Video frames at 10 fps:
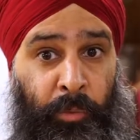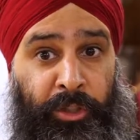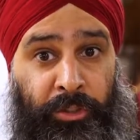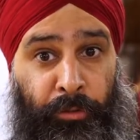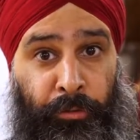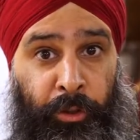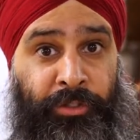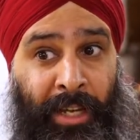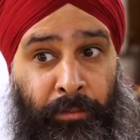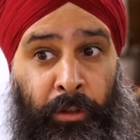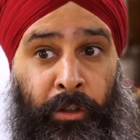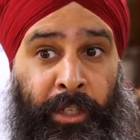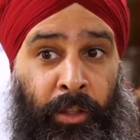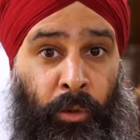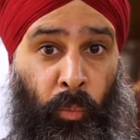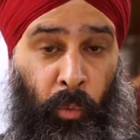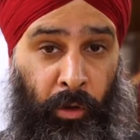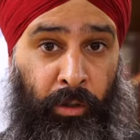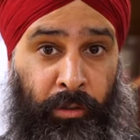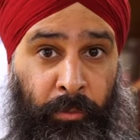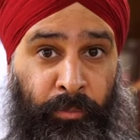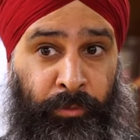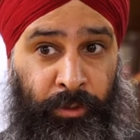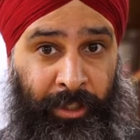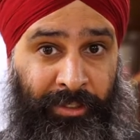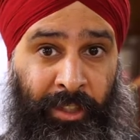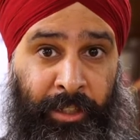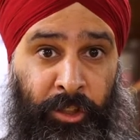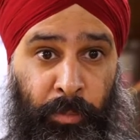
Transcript: which is the first ever in the world, Sikh studies